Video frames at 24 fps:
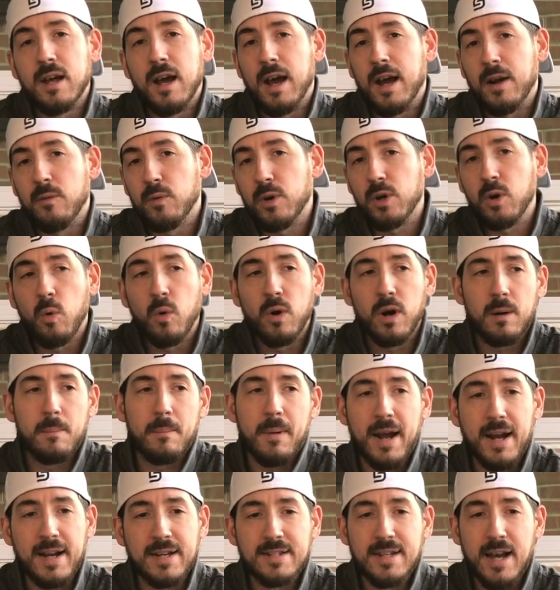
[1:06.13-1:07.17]
I recorded
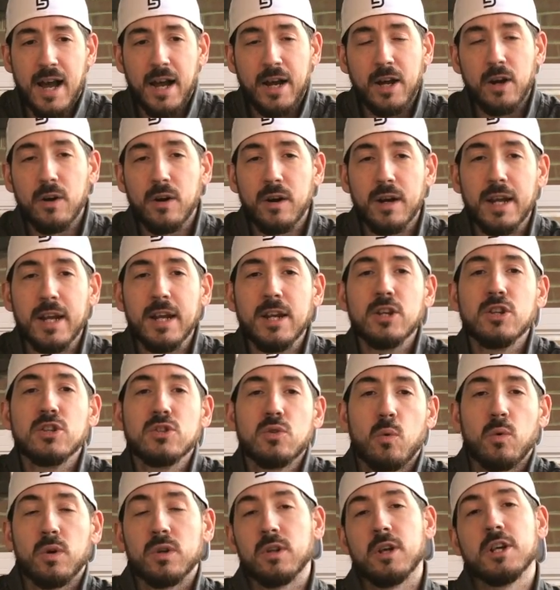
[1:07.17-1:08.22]
my entire
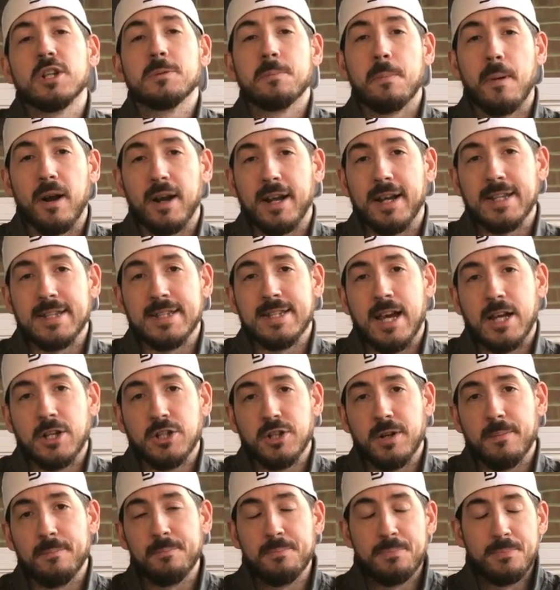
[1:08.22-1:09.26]
indoor lunch bucket
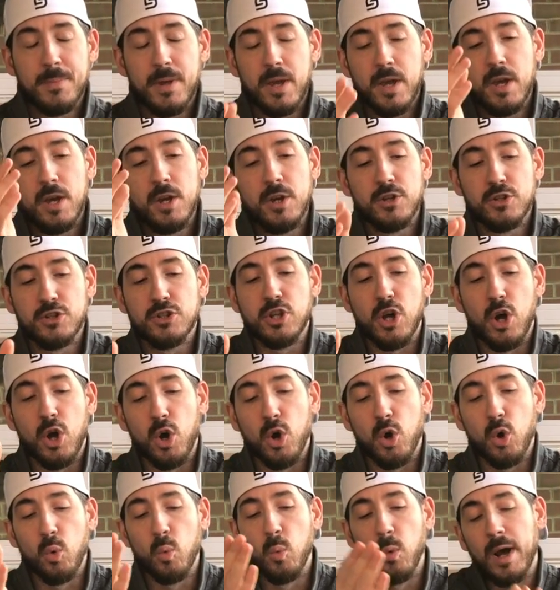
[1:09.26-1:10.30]
session.
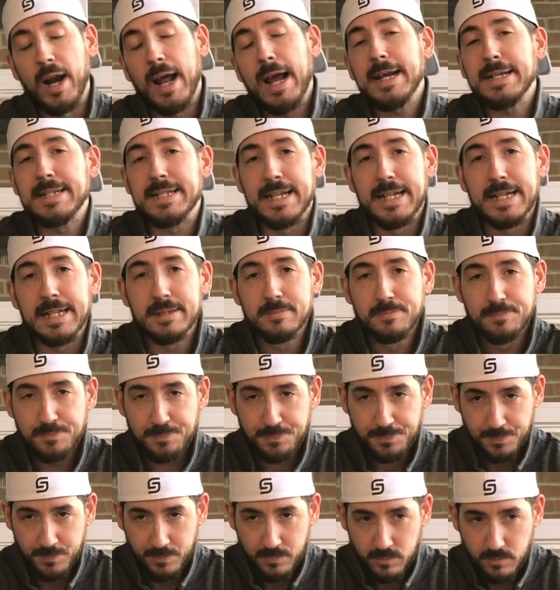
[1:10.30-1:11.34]
So what I did
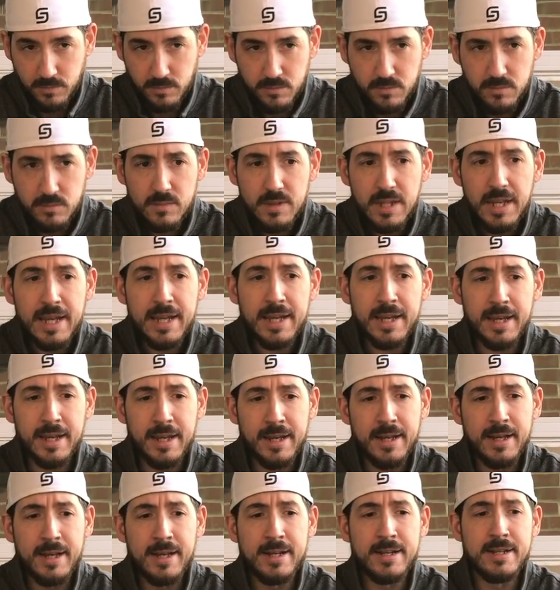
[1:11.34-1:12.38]

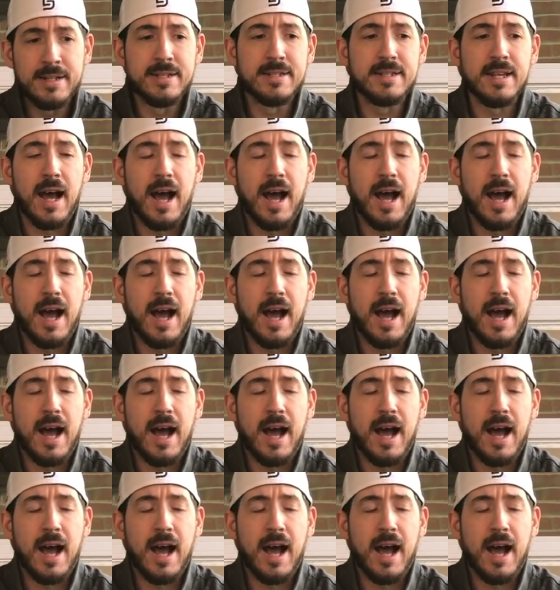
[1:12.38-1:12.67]
is